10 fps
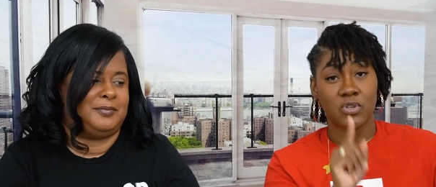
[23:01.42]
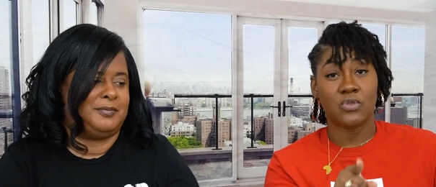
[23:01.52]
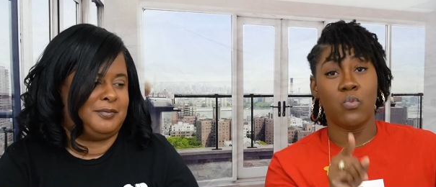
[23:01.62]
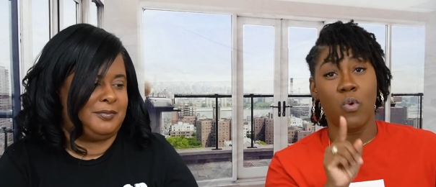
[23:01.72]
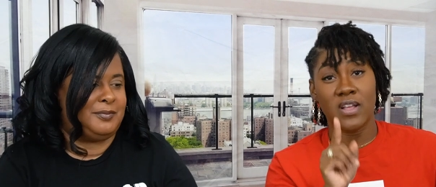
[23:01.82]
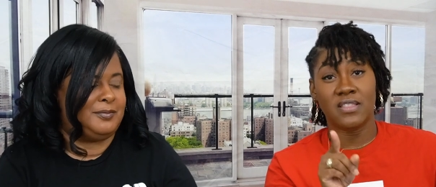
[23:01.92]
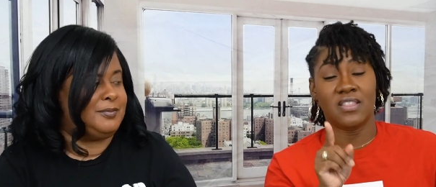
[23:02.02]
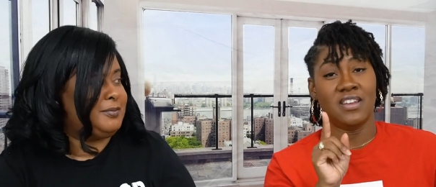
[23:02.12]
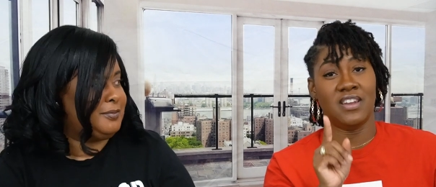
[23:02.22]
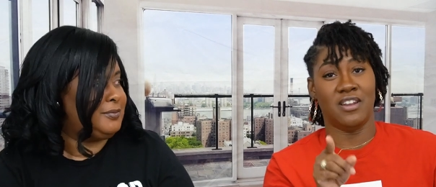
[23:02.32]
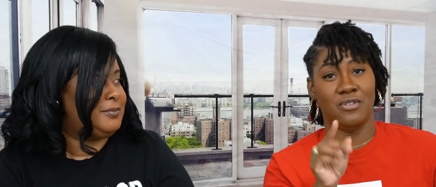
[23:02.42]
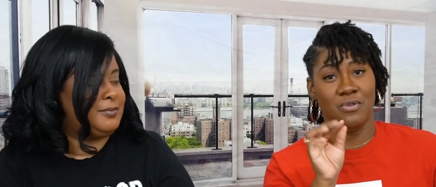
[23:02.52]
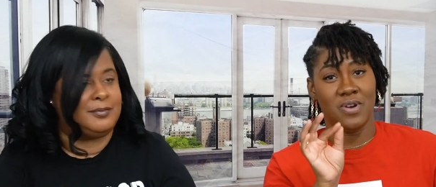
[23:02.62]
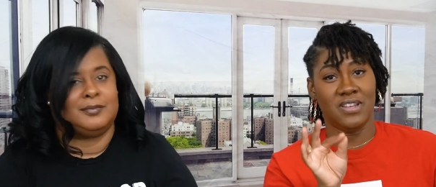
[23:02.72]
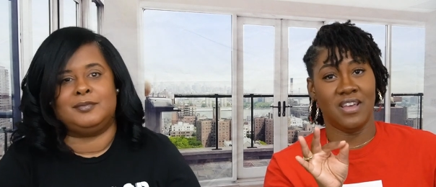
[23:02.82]
Speaker 1: was one thing that
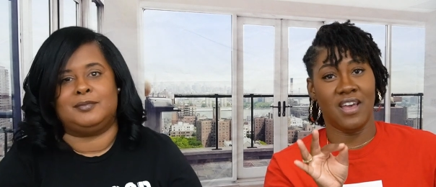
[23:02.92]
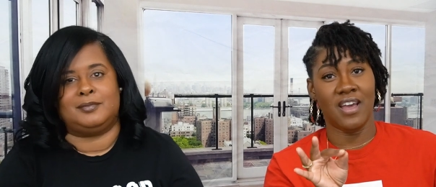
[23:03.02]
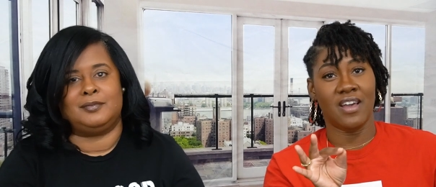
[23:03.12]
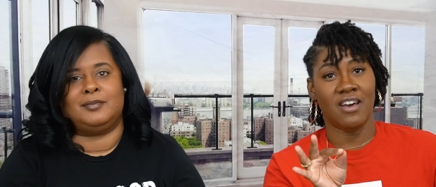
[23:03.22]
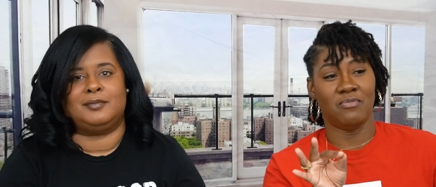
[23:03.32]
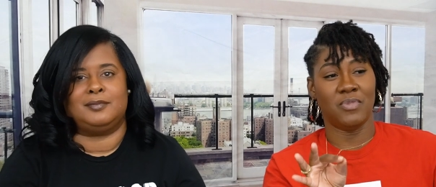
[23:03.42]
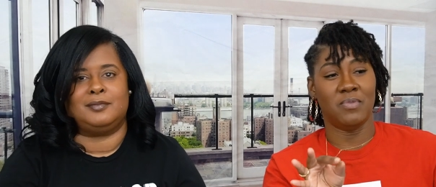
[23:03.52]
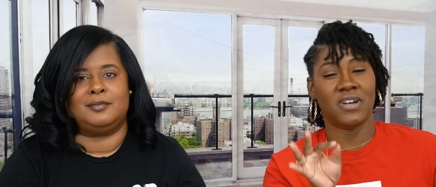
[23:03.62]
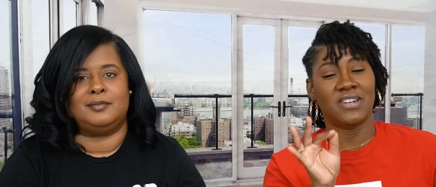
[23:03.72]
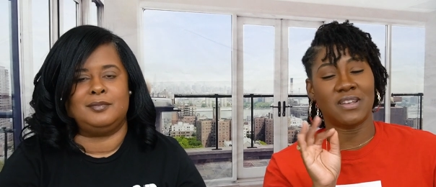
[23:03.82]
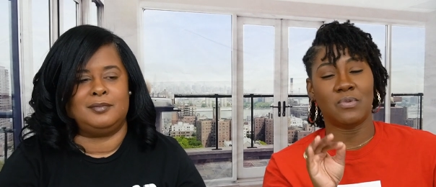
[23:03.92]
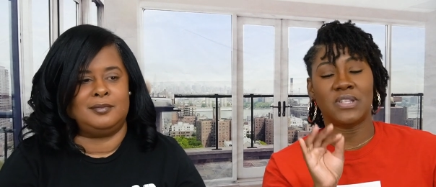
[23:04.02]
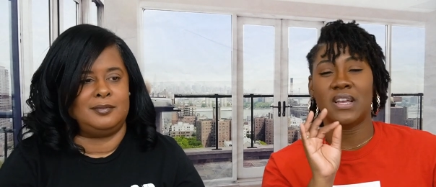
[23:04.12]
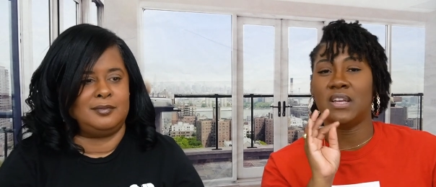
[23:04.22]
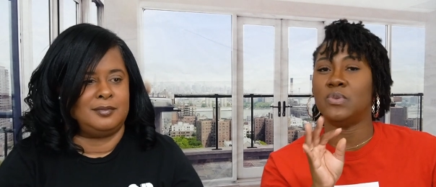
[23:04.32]
annoyed the heck out of me because I was
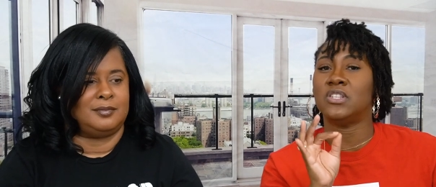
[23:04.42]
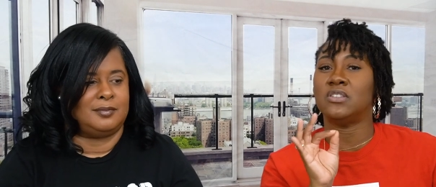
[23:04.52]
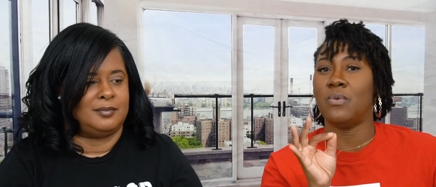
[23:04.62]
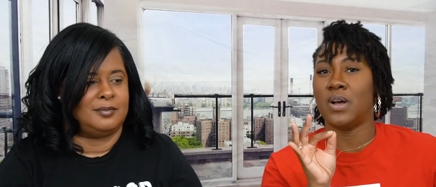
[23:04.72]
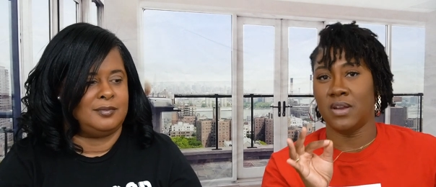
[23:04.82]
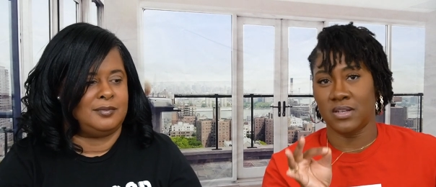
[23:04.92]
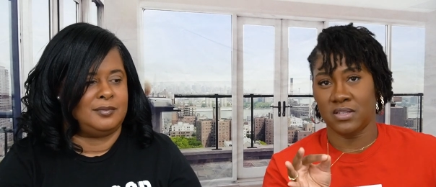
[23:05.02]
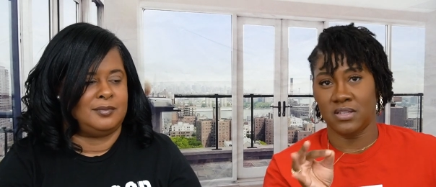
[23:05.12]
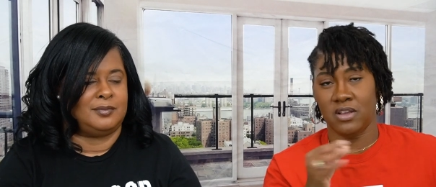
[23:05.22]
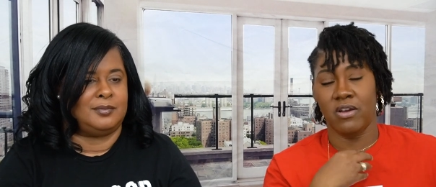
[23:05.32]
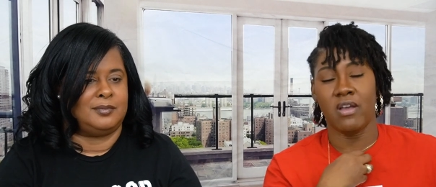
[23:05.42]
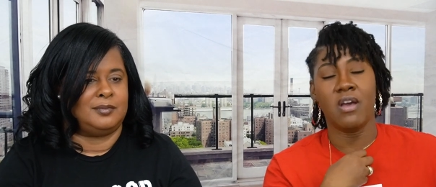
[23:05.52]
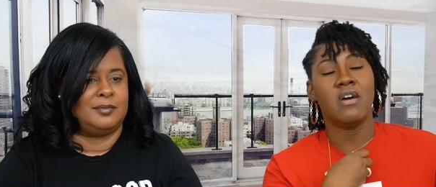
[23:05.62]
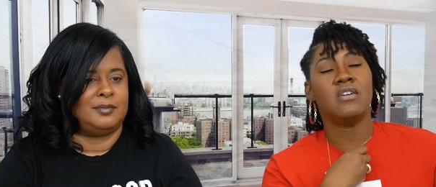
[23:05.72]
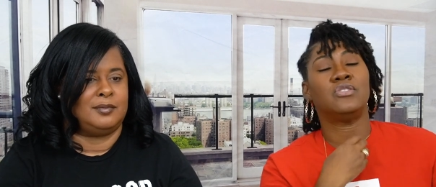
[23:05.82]
like, it was so unnecessary.
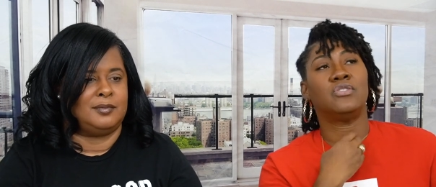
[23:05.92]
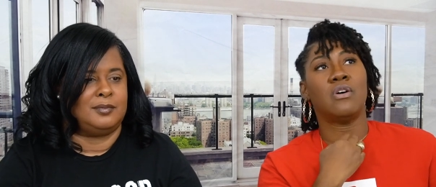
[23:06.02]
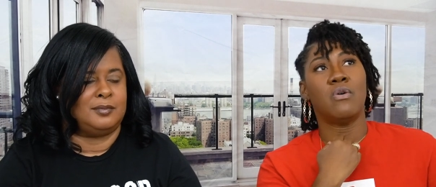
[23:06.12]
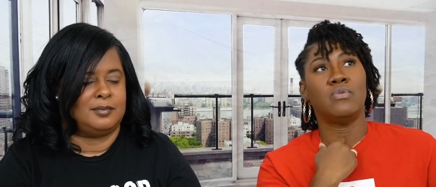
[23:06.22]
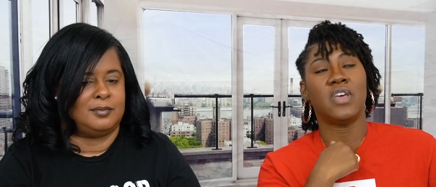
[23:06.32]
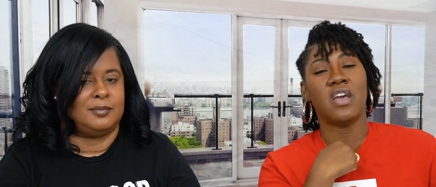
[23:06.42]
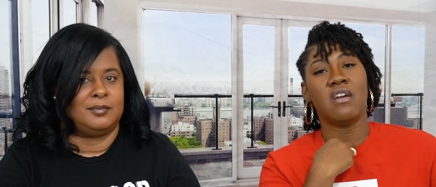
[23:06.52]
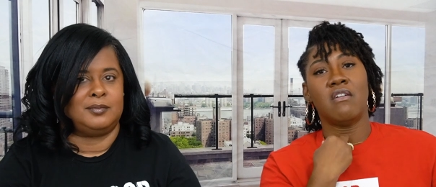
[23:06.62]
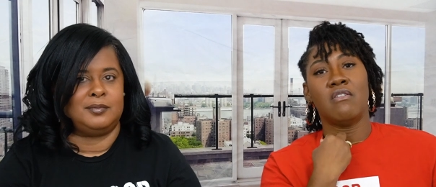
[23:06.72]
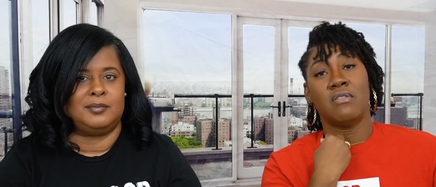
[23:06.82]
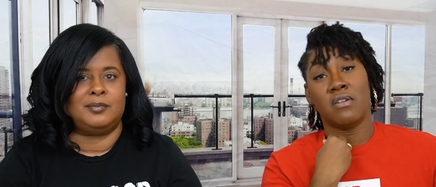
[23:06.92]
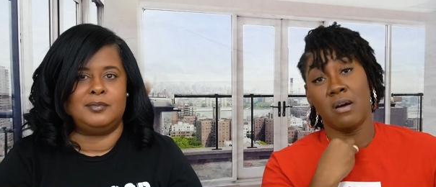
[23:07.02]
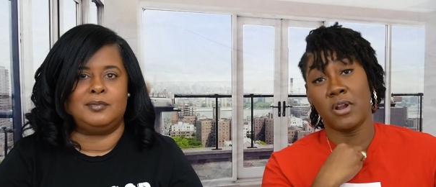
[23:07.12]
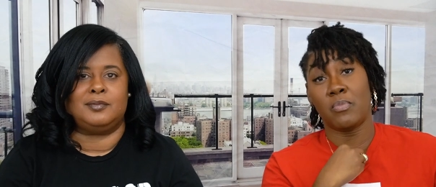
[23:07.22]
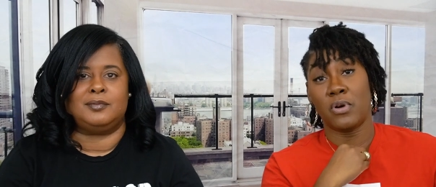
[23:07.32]
So they are
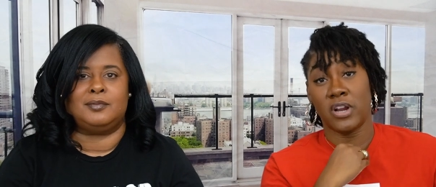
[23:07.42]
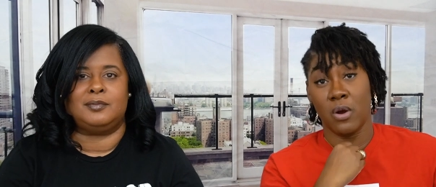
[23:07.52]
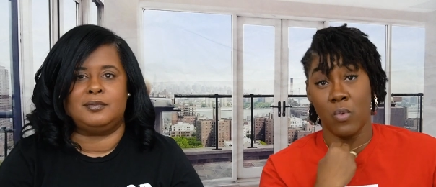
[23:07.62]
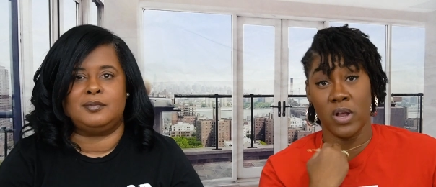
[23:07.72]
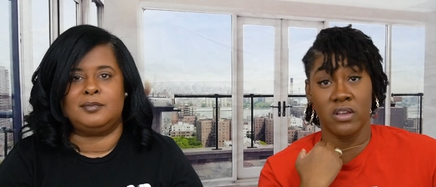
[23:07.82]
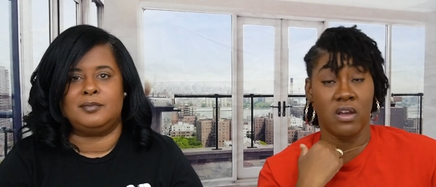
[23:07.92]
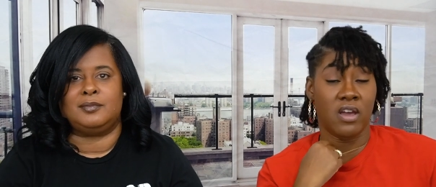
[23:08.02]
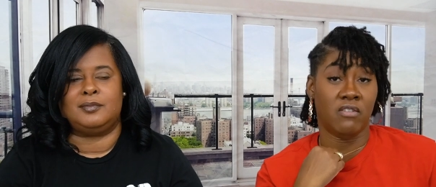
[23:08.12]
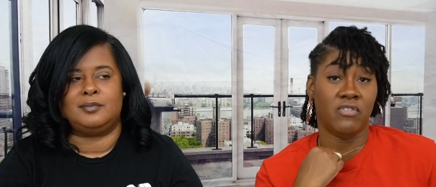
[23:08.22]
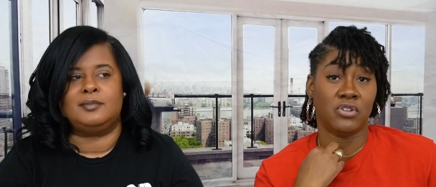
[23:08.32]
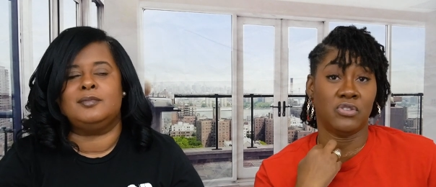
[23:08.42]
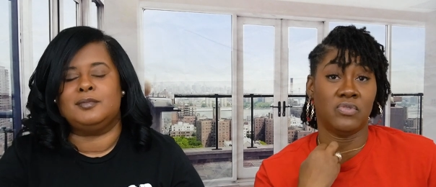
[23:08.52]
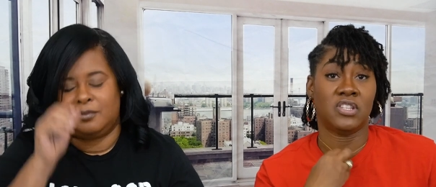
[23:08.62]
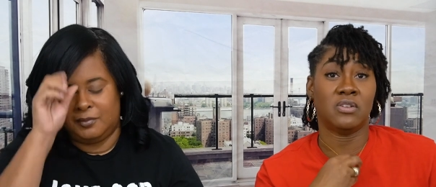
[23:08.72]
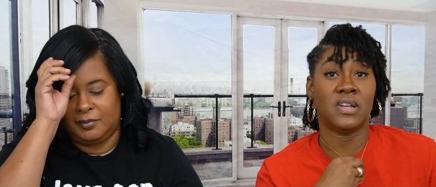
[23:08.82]
coming up on their one year
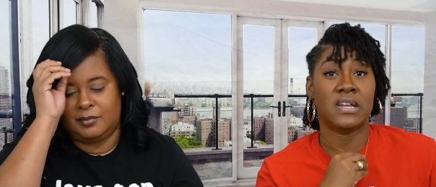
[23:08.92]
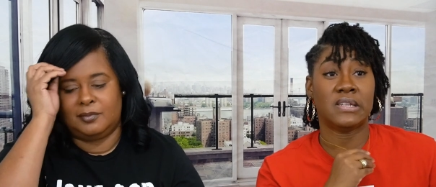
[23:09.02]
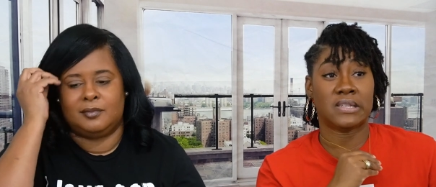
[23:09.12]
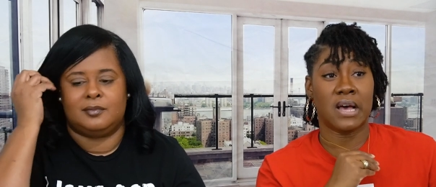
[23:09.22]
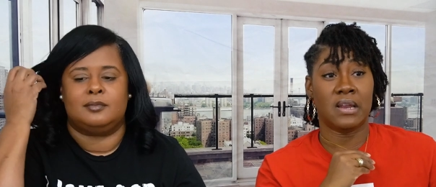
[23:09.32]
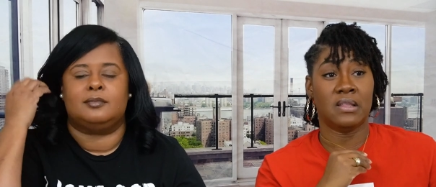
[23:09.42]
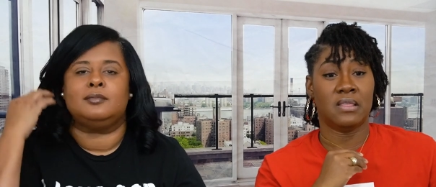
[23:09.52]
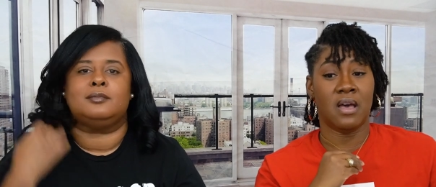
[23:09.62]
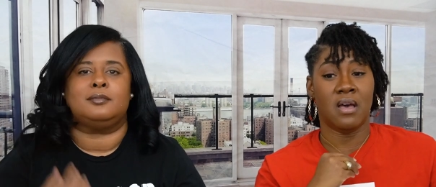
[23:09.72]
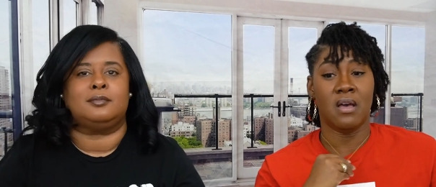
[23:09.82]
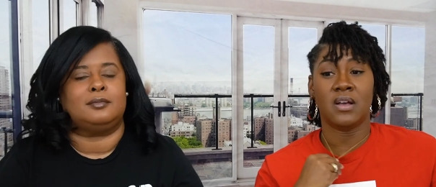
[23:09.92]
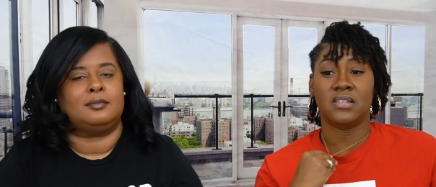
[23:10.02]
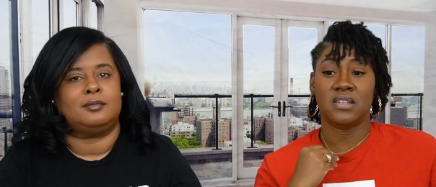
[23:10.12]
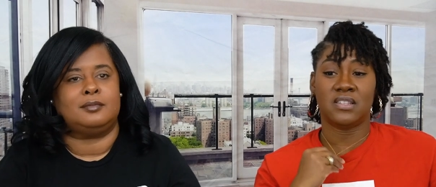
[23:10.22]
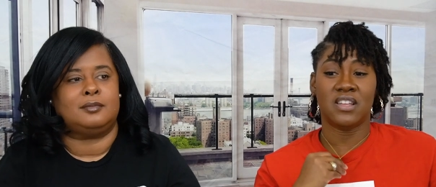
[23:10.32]
anniversary. So they decided that
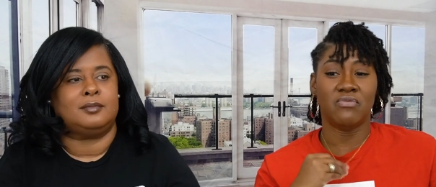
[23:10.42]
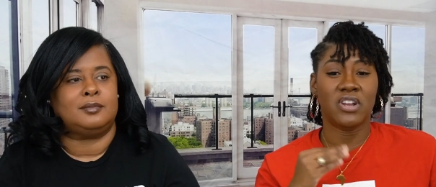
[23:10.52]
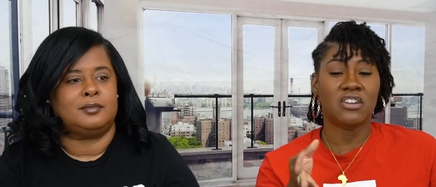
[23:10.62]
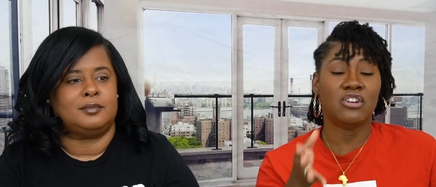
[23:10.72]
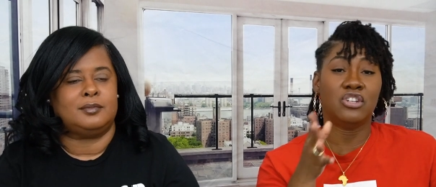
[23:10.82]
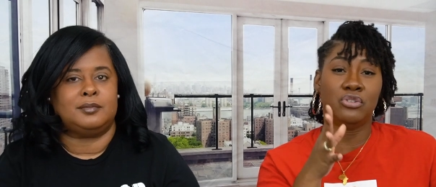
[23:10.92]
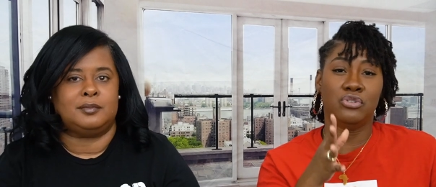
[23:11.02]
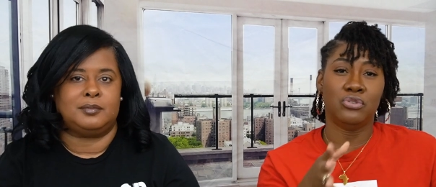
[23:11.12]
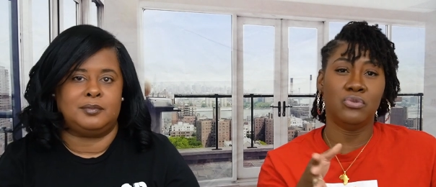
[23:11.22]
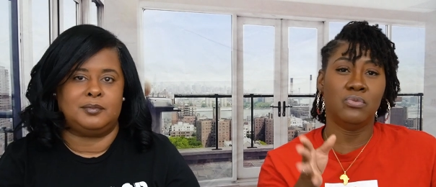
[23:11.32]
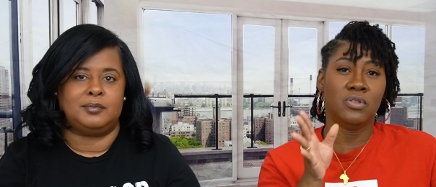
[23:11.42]
since they really couldn't do